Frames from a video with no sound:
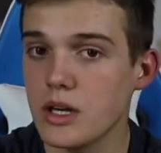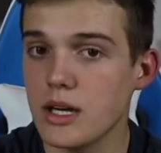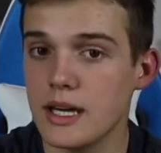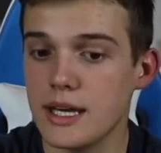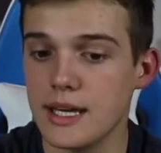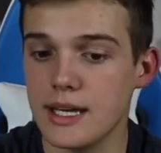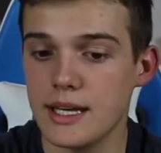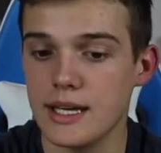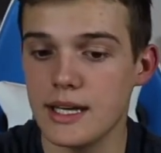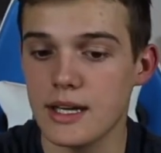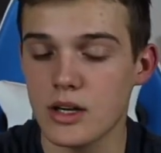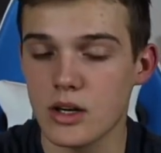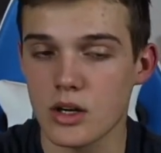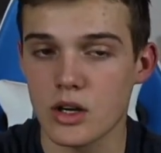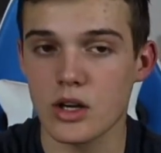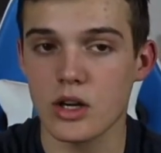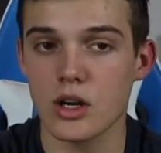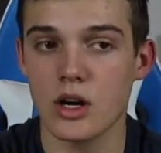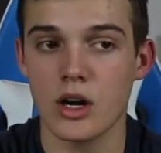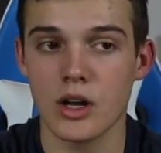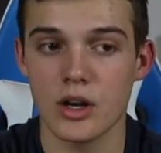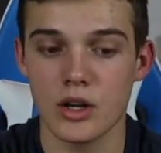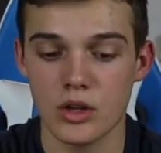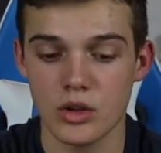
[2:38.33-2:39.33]

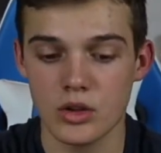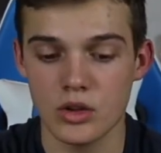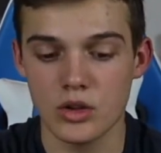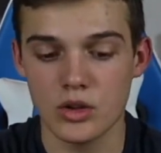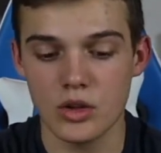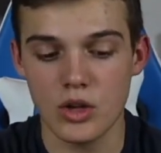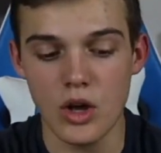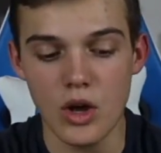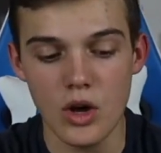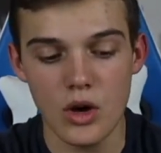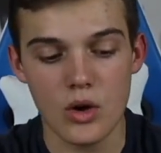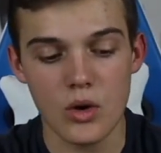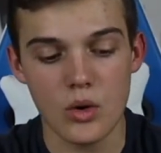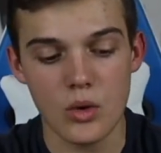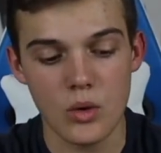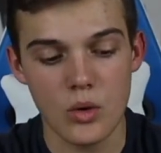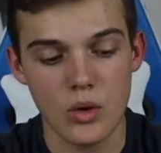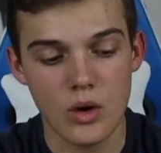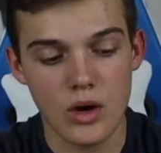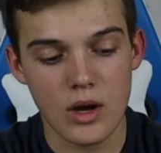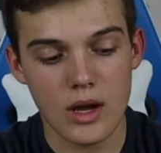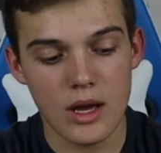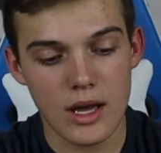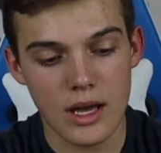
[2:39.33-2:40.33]
on a low